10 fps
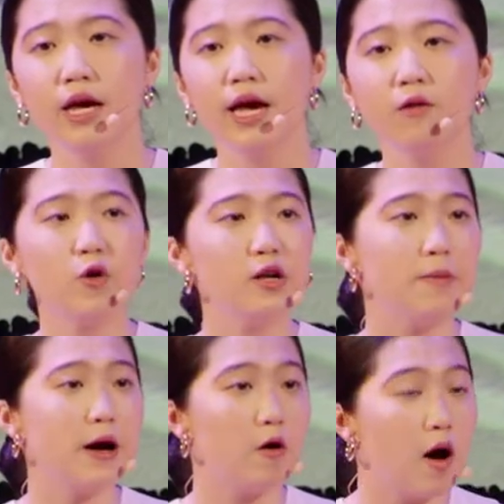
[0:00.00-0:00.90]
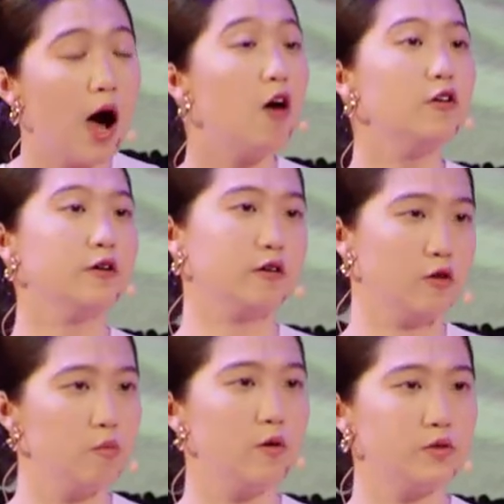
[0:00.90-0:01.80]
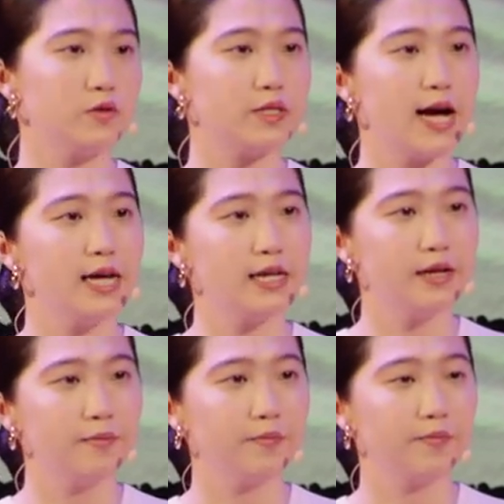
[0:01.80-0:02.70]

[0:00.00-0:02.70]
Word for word: And what about our global society?